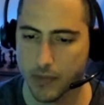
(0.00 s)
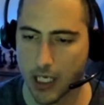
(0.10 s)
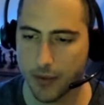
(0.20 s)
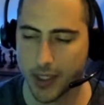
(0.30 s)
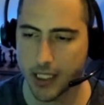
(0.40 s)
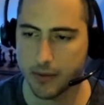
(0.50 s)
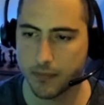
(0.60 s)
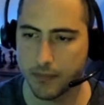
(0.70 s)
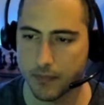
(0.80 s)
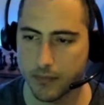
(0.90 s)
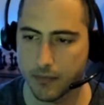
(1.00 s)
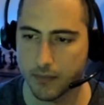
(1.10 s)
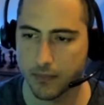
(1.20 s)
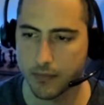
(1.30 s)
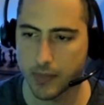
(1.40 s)
I mean,
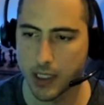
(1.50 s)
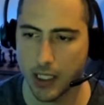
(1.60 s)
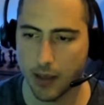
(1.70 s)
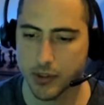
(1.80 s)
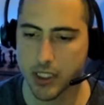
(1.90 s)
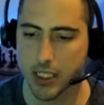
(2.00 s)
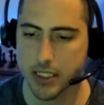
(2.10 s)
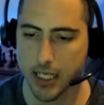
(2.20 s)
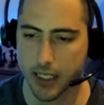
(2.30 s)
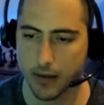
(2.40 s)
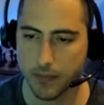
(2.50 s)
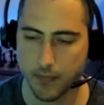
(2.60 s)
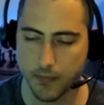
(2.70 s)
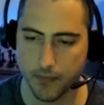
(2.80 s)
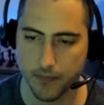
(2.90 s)
I'm just going to take it.
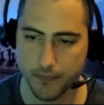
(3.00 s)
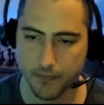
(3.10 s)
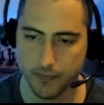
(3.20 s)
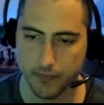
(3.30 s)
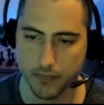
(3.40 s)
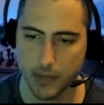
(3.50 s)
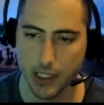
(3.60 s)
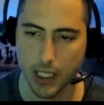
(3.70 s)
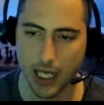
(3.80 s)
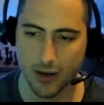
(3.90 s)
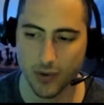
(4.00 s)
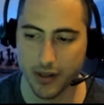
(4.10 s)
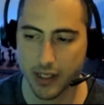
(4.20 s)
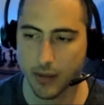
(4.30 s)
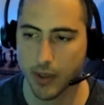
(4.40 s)
I don't want to
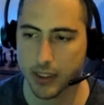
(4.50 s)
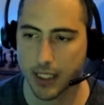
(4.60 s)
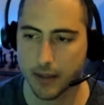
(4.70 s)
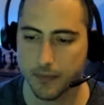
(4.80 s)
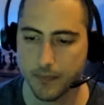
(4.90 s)
think about that.